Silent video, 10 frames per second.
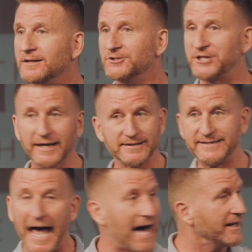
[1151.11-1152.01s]
She had a
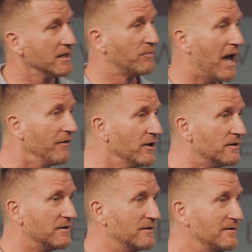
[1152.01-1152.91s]
dad and a
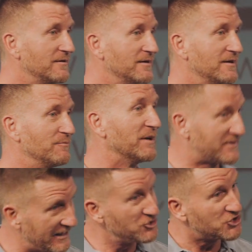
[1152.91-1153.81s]
brother,
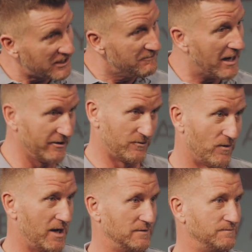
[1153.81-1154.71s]
but then she married
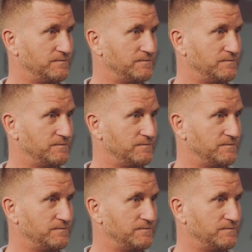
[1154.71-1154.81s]
one,